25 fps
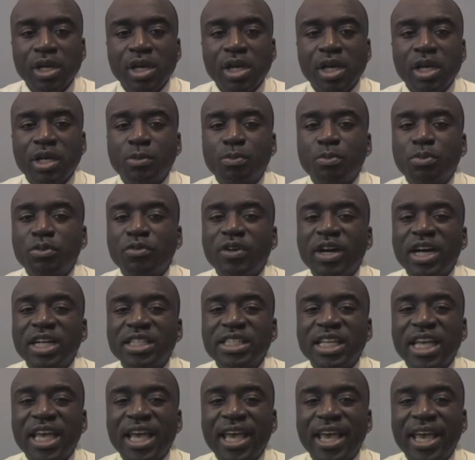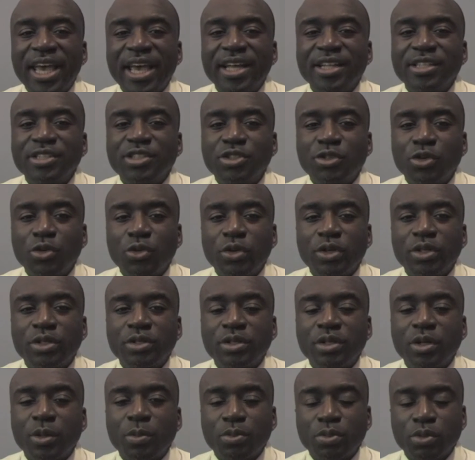It provides a hands-on
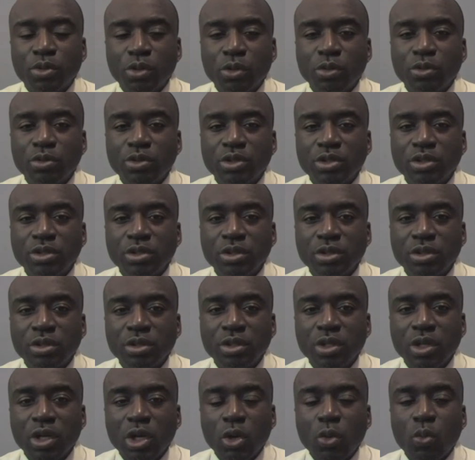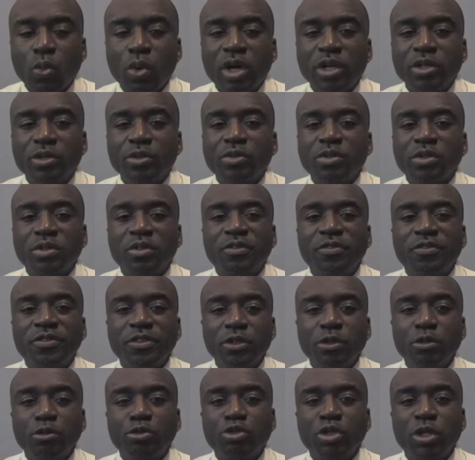approach while using
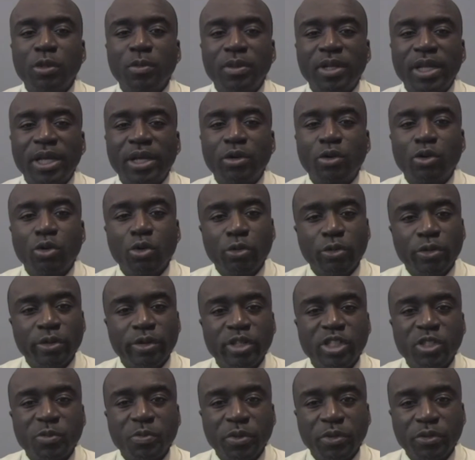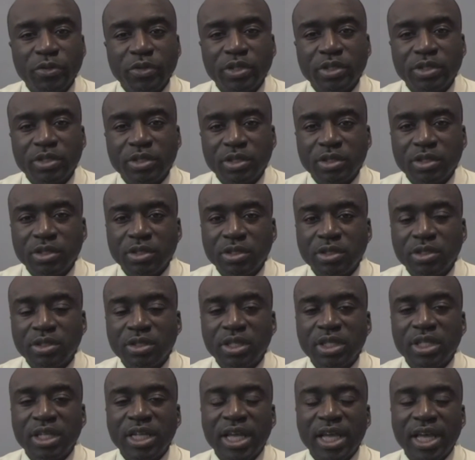field trip-like oral experiences
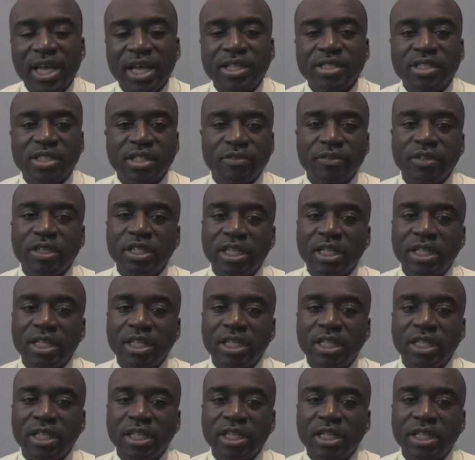to enhance every